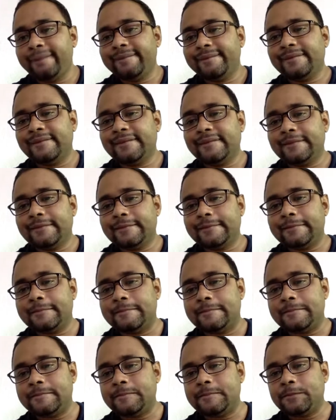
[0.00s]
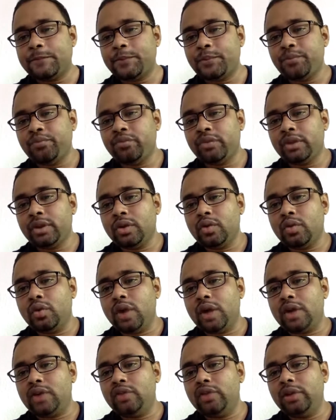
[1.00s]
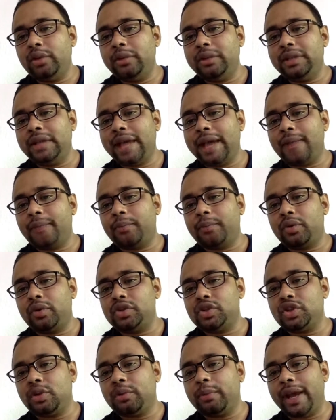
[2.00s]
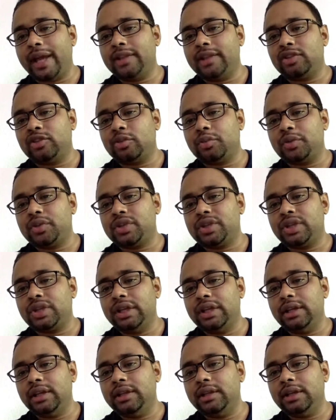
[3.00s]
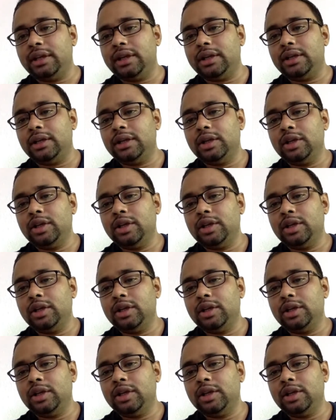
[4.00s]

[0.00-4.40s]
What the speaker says: Mm, what will be the approach of Anthropocene in the